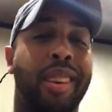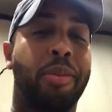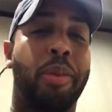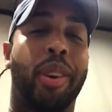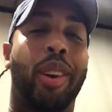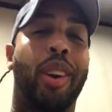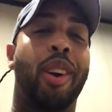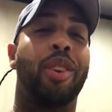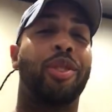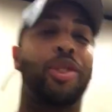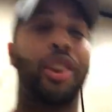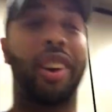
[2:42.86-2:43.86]
It's been a
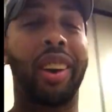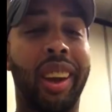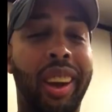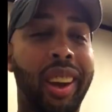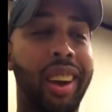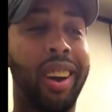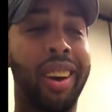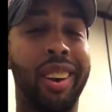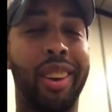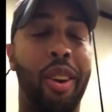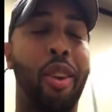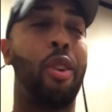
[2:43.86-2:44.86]
long journey,
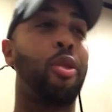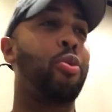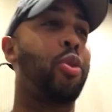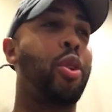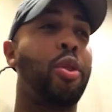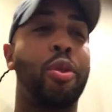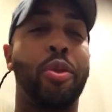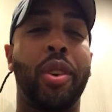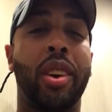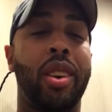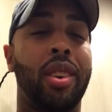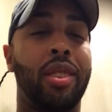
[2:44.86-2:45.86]
long
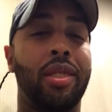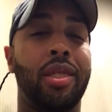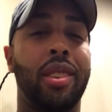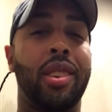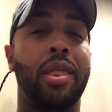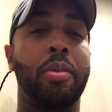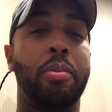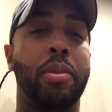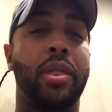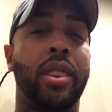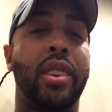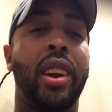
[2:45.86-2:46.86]
road,
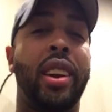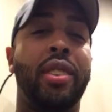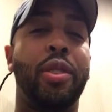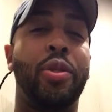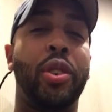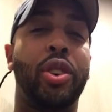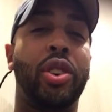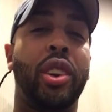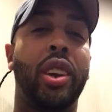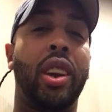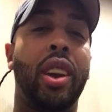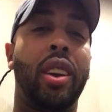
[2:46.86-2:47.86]
but the day is
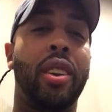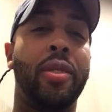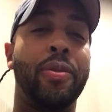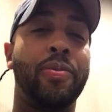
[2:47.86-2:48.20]
officially here.